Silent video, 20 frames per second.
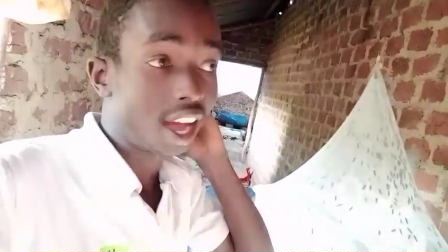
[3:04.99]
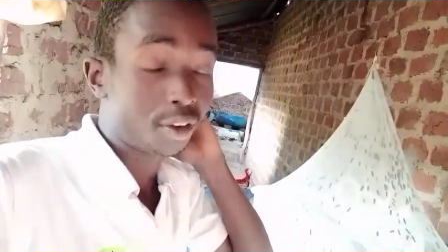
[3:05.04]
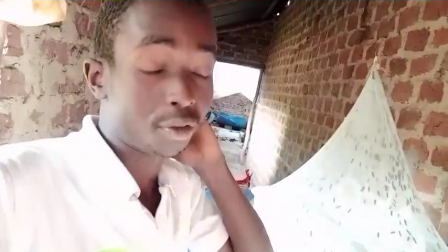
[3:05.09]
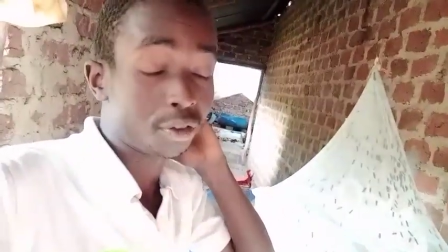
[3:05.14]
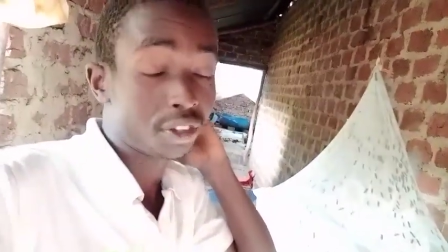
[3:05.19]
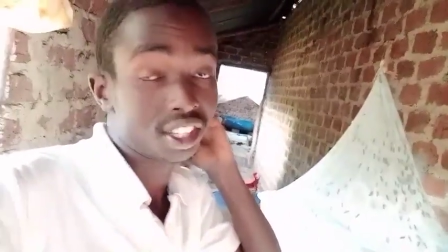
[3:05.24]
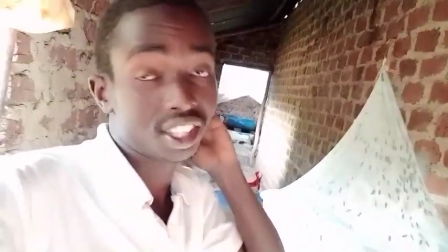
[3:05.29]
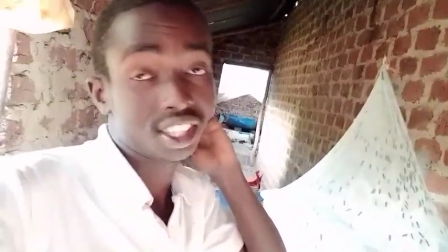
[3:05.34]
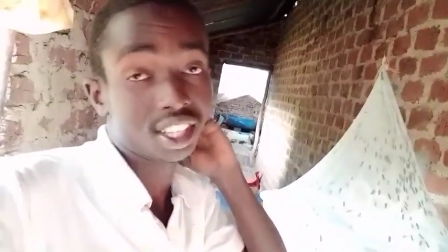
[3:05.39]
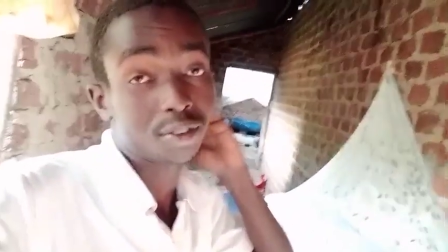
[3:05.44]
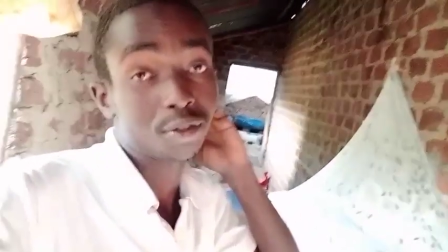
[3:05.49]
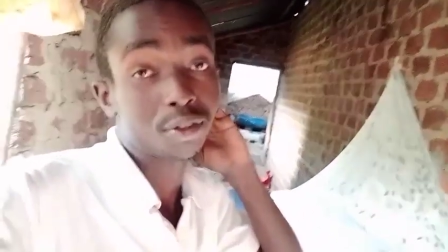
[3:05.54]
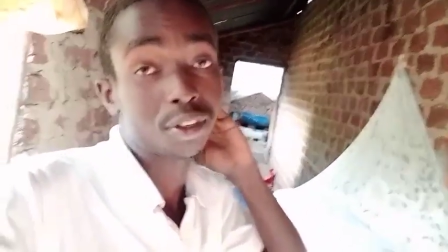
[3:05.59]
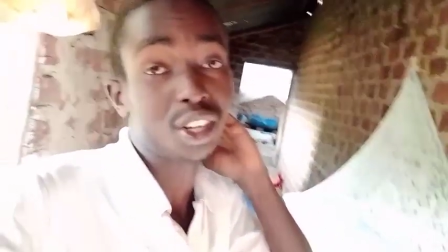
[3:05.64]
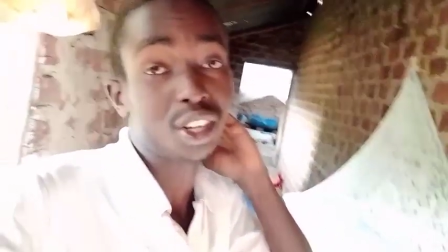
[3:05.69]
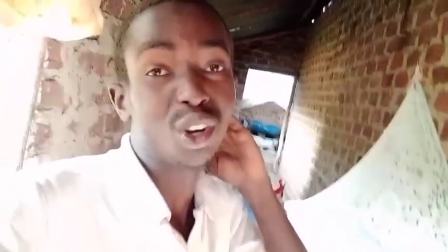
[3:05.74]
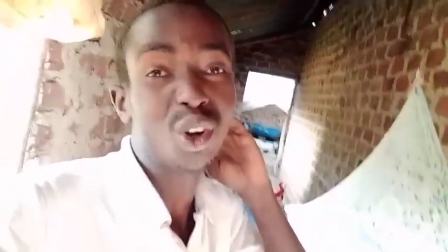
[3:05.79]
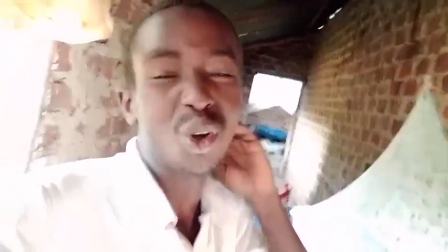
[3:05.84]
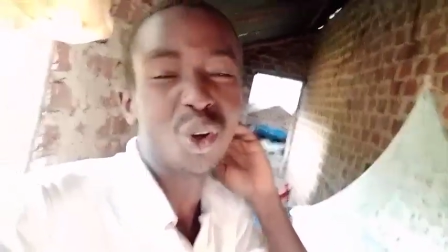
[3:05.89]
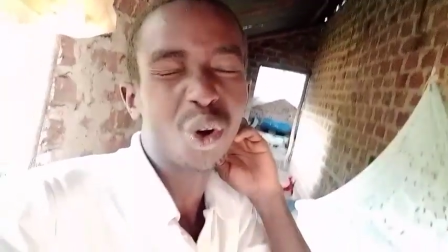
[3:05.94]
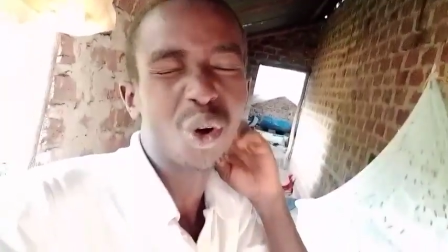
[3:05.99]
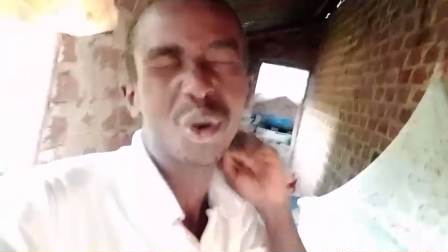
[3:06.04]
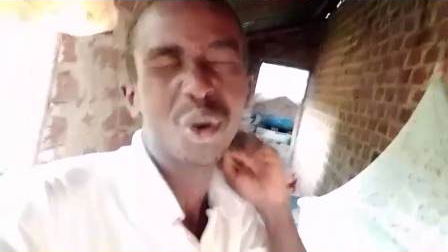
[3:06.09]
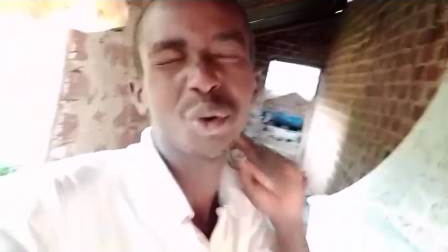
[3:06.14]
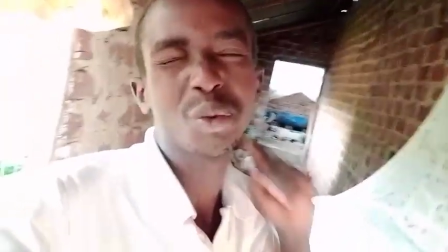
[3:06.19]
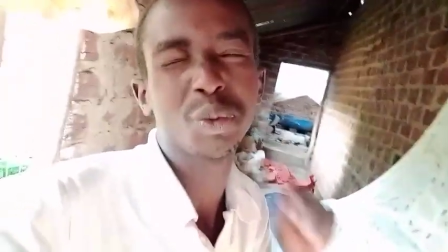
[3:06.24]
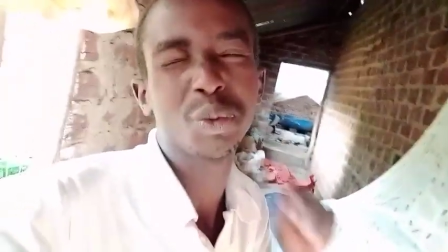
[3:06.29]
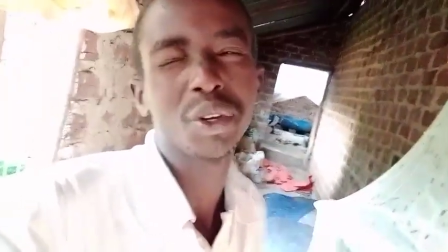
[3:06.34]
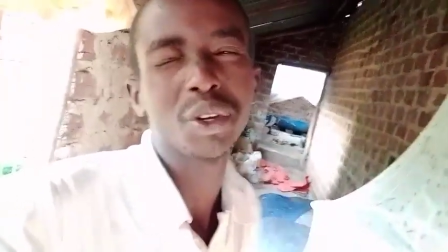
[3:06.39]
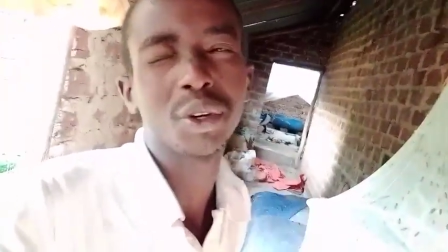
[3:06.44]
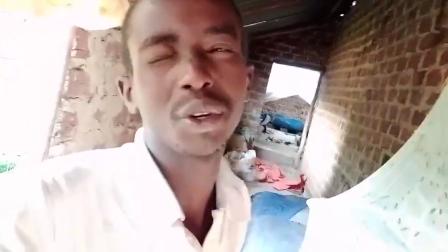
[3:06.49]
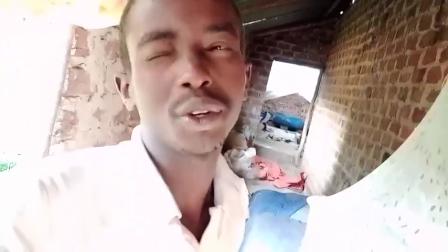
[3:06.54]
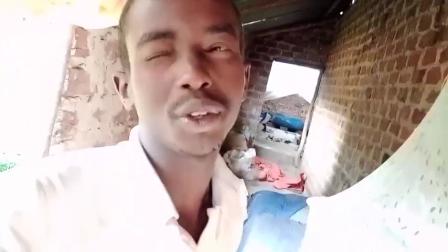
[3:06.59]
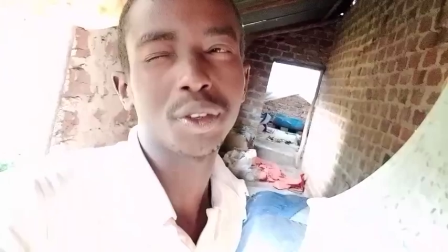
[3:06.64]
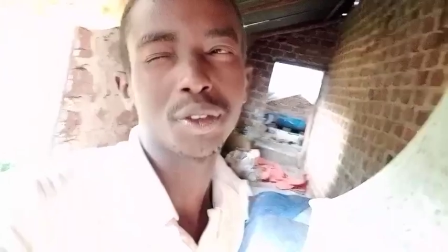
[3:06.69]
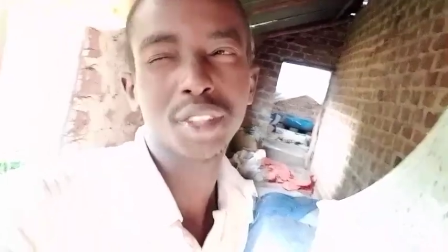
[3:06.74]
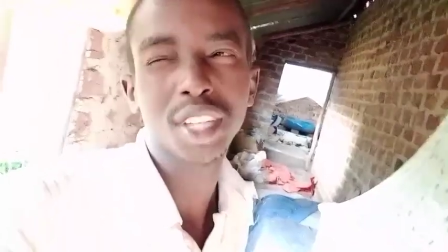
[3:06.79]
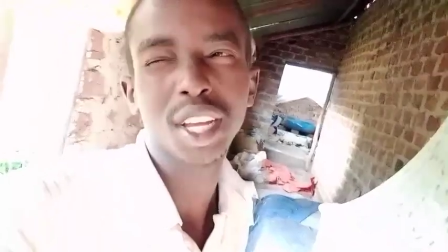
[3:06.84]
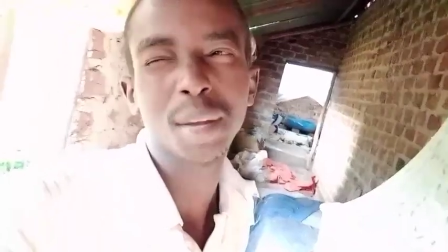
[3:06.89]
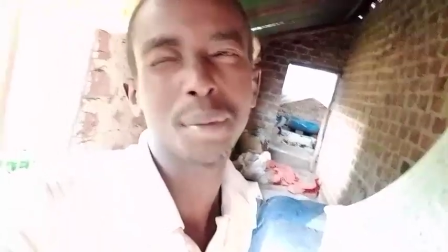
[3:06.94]
I faced that for a long
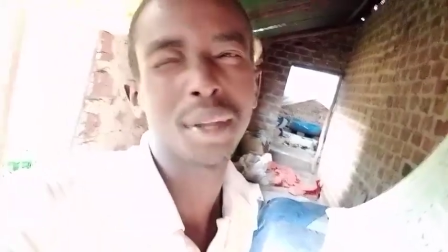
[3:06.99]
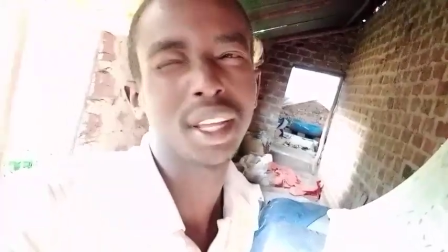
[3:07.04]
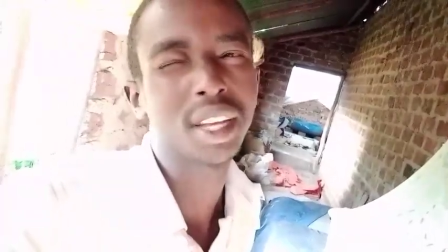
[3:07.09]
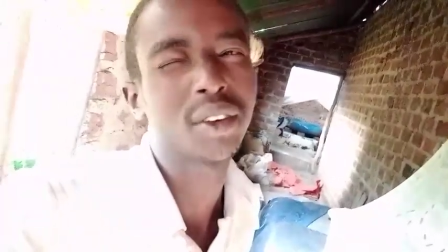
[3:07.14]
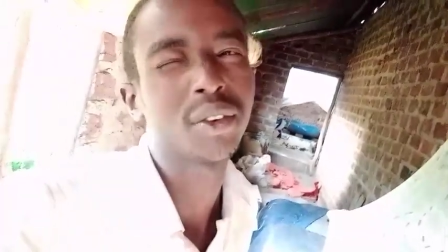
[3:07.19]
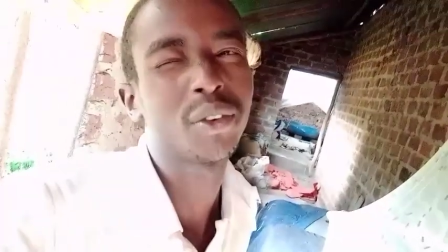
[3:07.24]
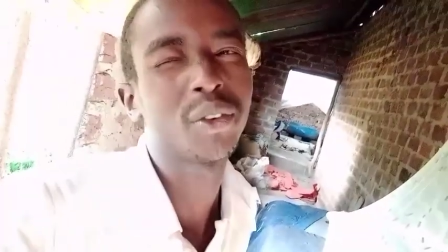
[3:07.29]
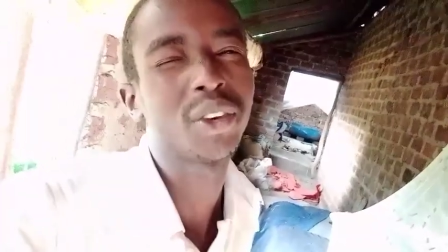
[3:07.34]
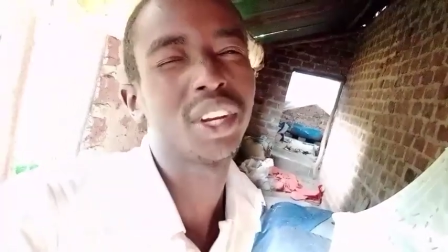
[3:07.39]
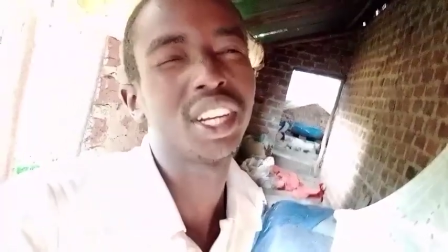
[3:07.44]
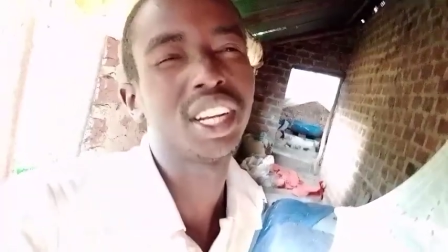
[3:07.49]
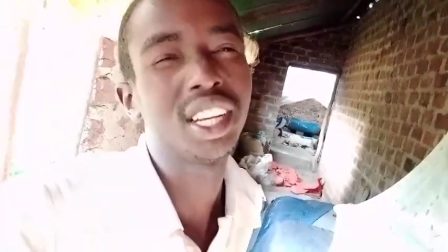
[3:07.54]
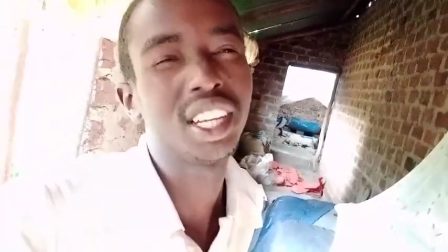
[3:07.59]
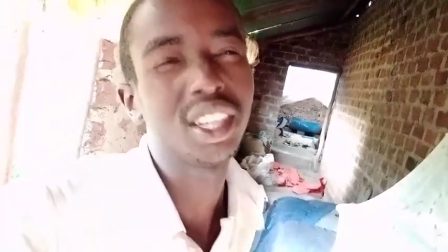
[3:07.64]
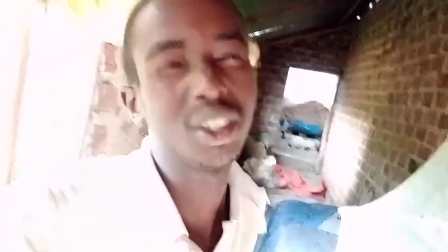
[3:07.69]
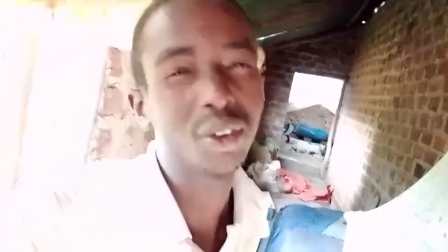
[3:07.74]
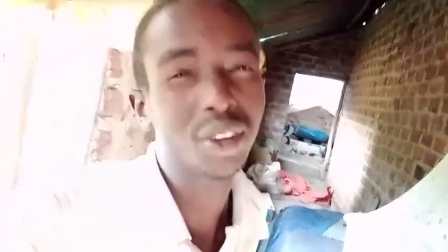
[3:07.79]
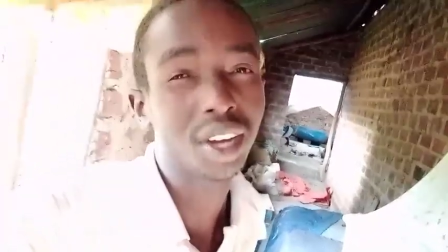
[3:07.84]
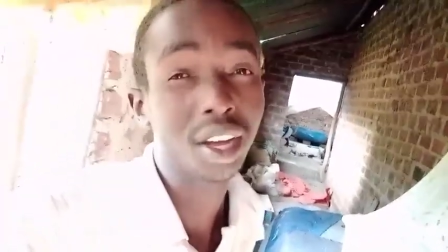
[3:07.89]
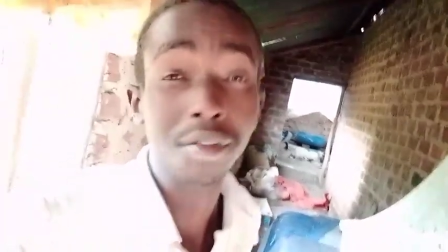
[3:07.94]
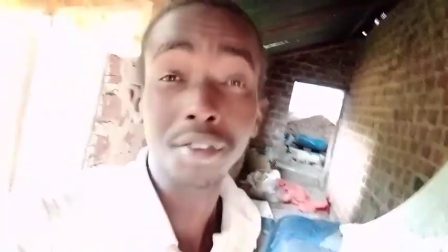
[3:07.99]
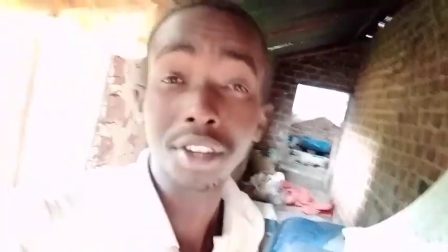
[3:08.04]
period of time, like really long.